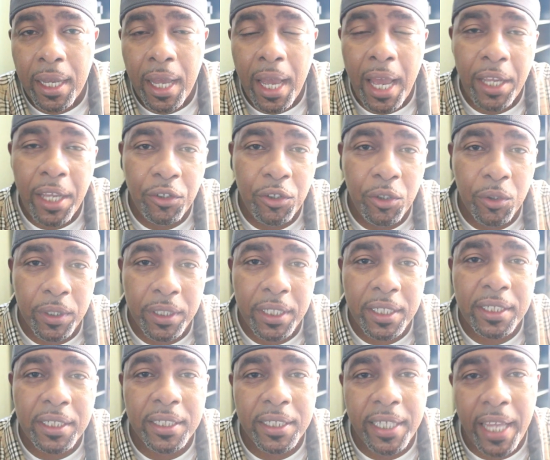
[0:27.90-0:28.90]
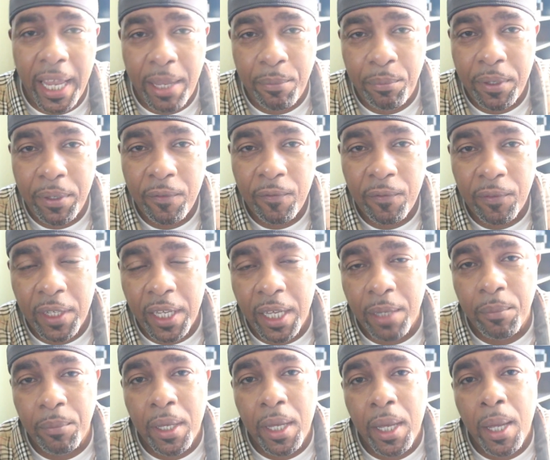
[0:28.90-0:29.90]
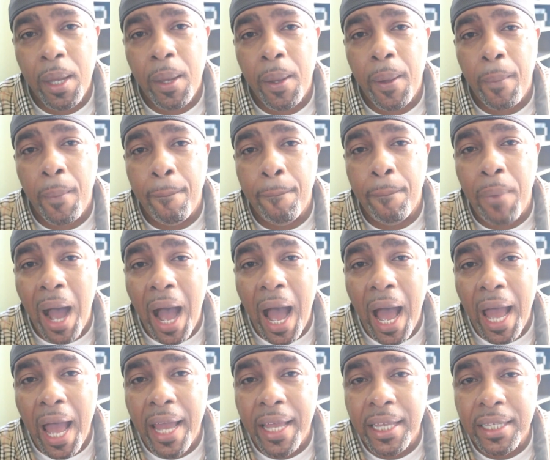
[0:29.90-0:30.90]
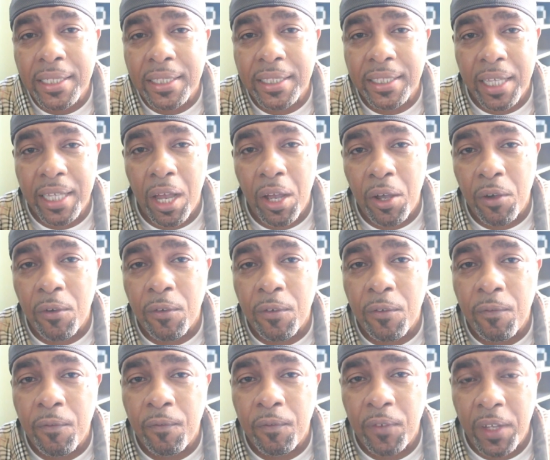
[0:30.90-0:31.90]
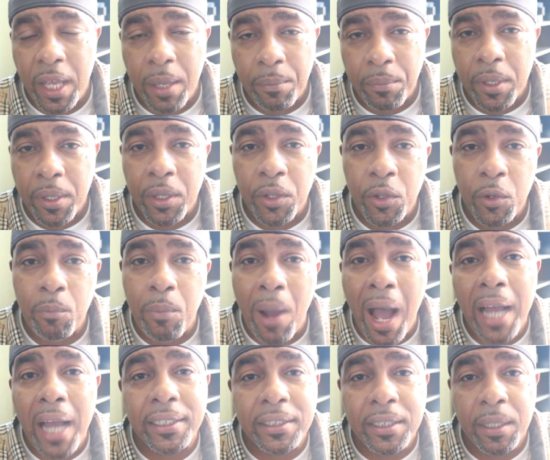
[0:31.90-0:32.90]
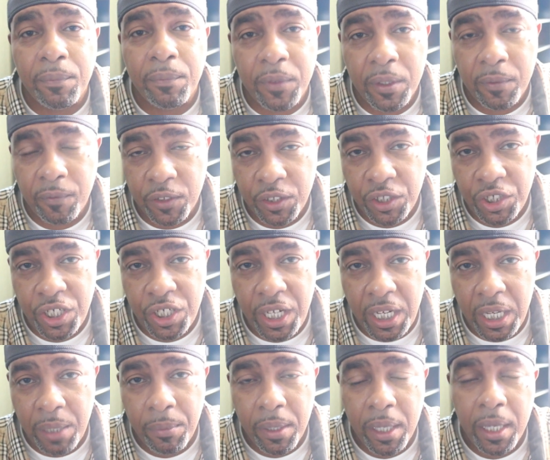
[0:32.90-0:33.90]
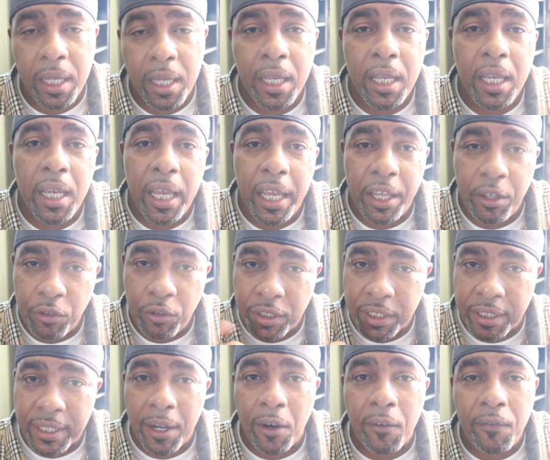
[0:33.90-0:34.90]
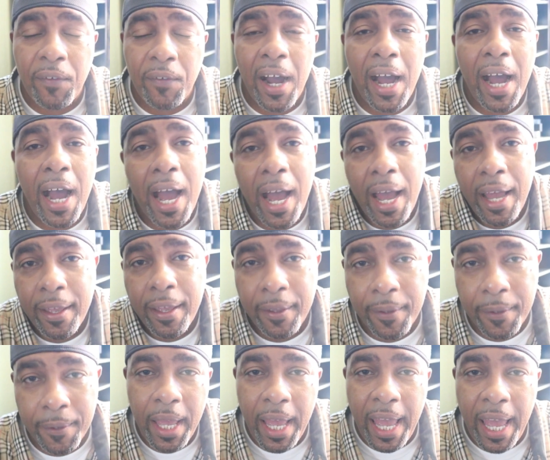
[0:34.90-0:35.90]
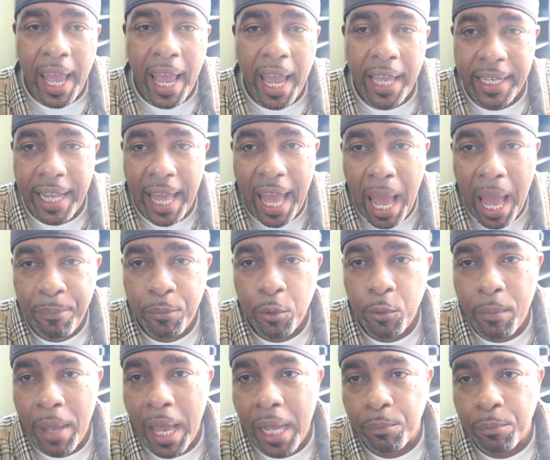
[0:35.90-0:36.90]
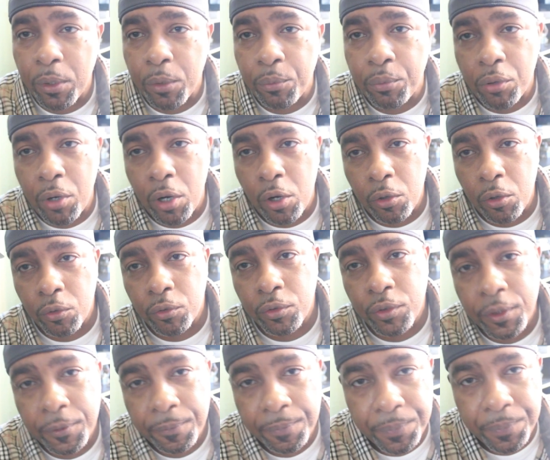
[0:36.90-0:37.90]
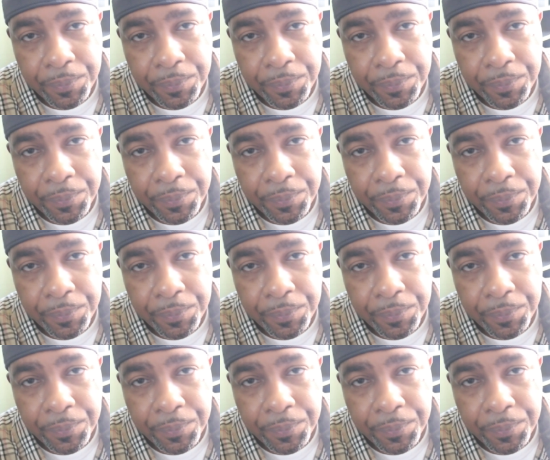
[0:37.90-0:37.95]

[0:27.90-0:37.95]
How you doing? This is Kpflip. Buy, sell, flip. You buy something for cheap and you sell for high. Had the Apple MacBook Pros.